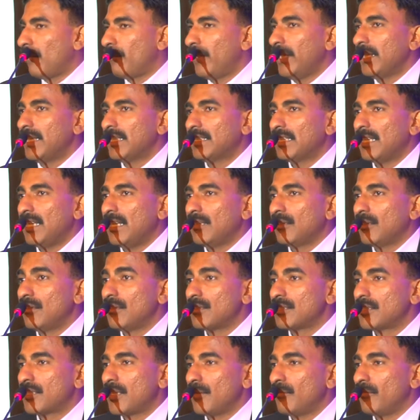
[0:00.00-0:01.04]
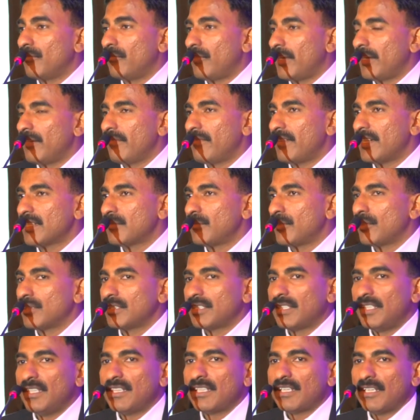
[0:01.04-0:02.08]
Big data, I'm going to skip very fast
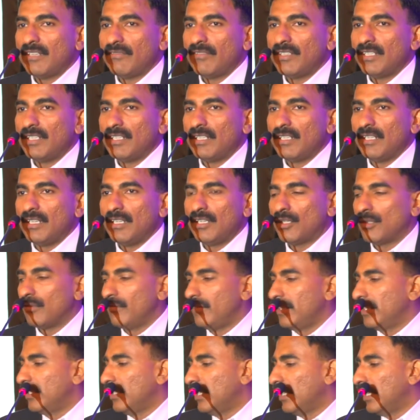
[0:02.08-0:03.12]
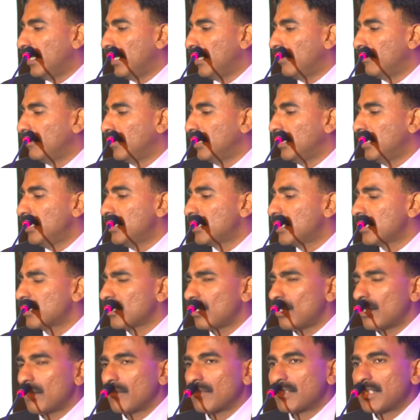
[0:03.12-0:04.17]
because Keith covered a lot of it. This is just a
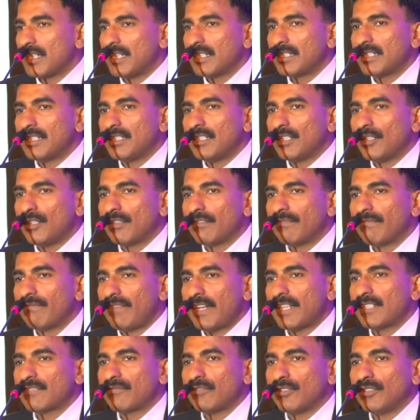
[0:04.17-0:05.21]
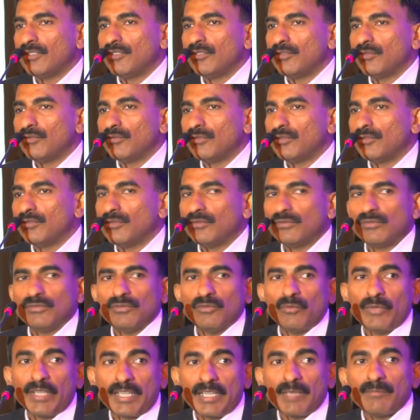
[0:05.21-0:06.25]
lot of jargon, a lot of facts for you to
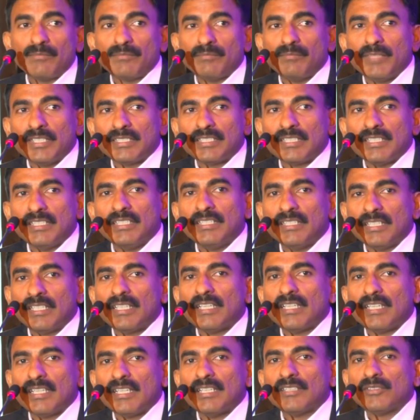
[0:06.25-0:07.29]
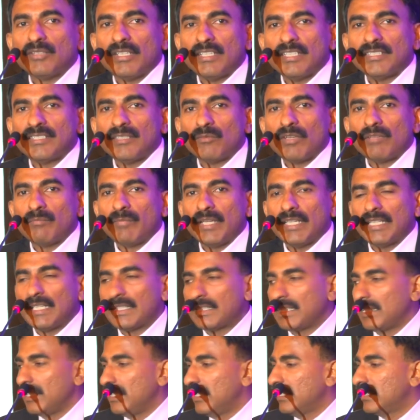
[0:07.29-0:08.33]
wake up, basically, to understand what big
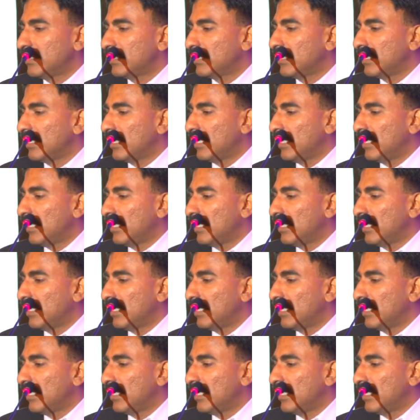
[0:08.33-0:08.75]
data is.